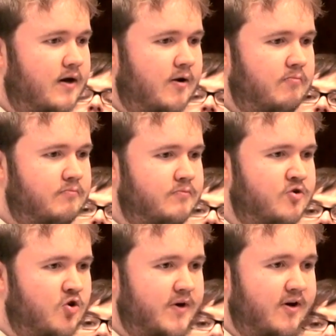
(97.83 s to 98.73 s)
I'm
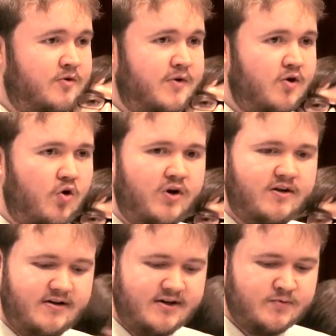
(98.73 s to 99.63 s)
coming out on my own,
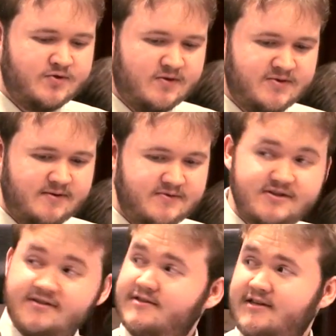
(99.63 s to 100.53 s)
and I suppose
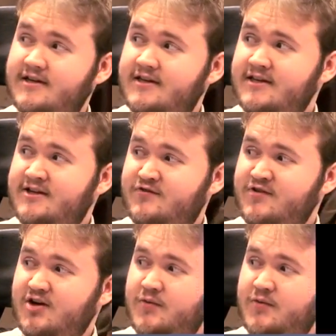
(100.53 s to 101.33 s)
sometimes you can feel